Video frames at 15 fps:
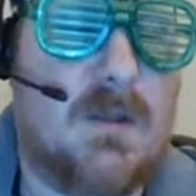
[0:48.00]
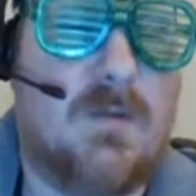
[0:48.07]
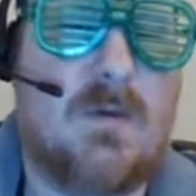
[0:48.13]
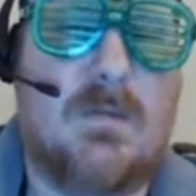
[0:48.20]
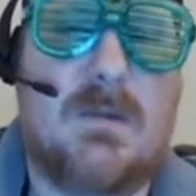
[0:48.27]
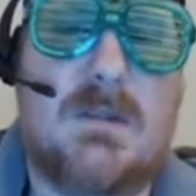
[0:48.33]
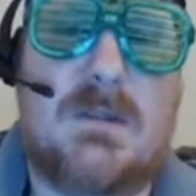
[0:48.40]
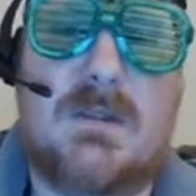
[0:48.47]

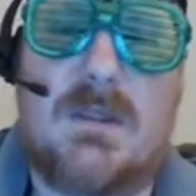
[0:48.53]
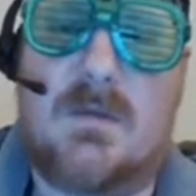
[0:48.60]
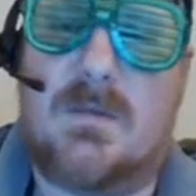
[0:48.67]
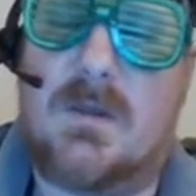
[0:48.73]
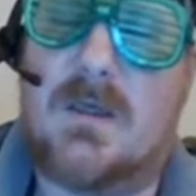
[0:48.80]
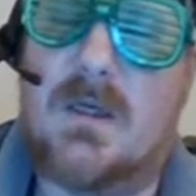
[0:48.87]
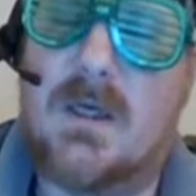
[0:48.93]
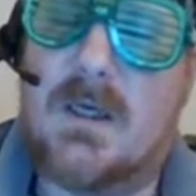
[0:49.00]
Women's
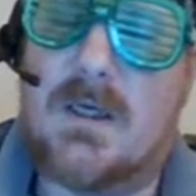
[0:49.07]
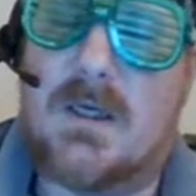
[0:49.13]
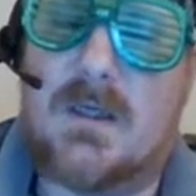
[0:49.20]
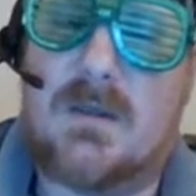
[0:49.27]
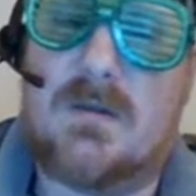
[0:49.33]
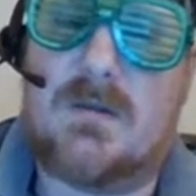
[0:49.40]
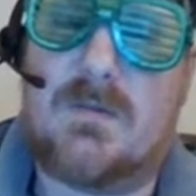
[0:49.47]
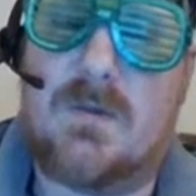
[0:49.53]
Champion. Uh,
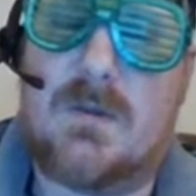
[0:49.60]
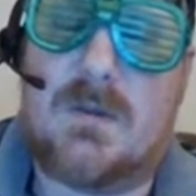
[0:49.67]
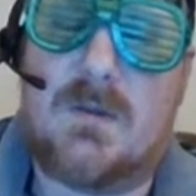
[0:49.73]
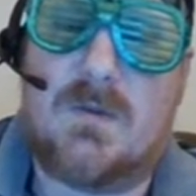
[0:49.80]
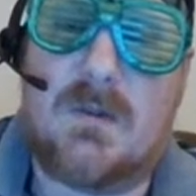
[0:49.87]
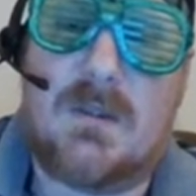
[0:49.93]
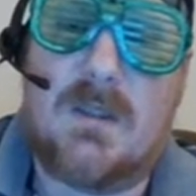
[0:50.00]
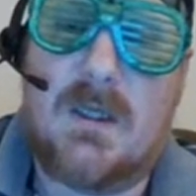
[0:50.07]
that was pretty
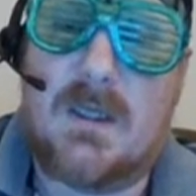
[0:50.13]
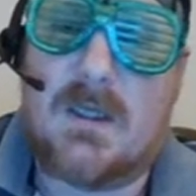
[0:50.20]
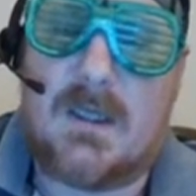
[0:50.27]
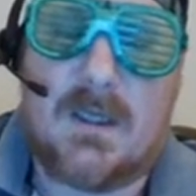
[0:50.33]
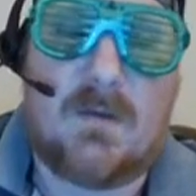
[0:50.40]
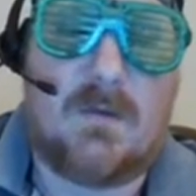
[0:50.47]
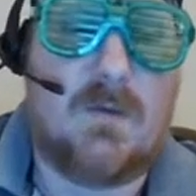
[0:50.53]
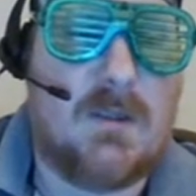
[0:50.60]
sweet.
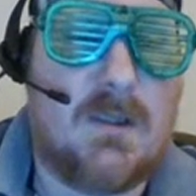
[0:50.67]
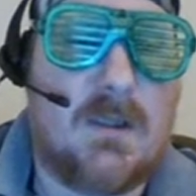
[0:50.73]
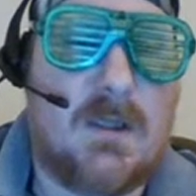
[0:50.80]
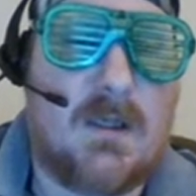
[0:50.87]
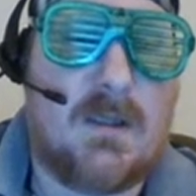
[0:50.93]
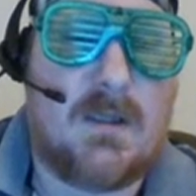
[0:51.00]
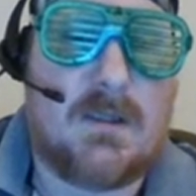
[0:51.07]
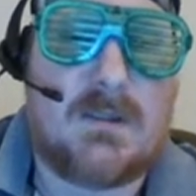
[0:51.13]
I really
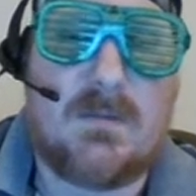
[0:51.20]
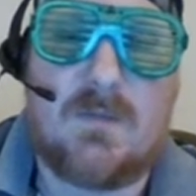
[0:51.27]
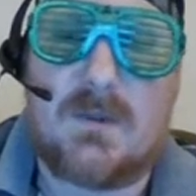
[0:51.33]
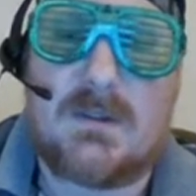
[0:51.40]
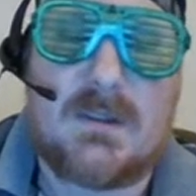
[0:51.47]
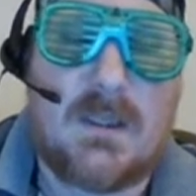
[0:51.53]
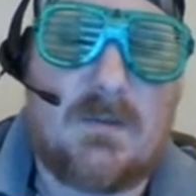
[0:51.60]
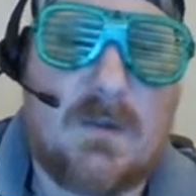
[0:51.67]
like Alexa
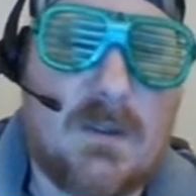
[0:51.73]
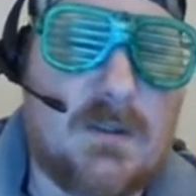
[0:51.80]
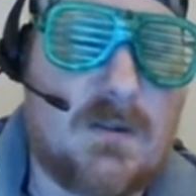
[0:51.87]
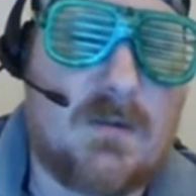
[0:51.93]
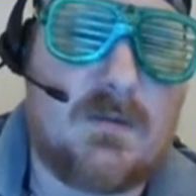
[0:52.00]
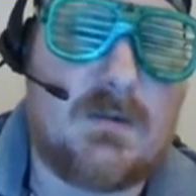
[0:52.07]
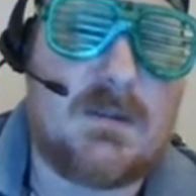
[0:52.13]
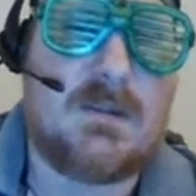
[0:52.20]
Bliss. I've liked
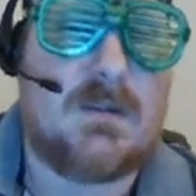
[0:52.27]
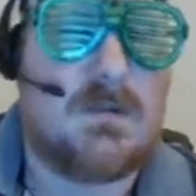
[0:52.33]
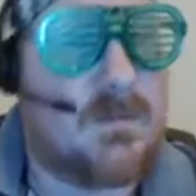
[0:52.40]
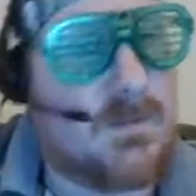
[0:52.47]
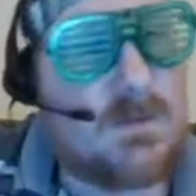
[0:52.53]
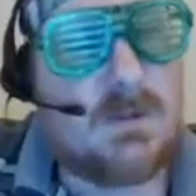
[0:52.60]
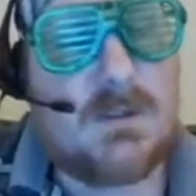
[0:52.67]
her since the first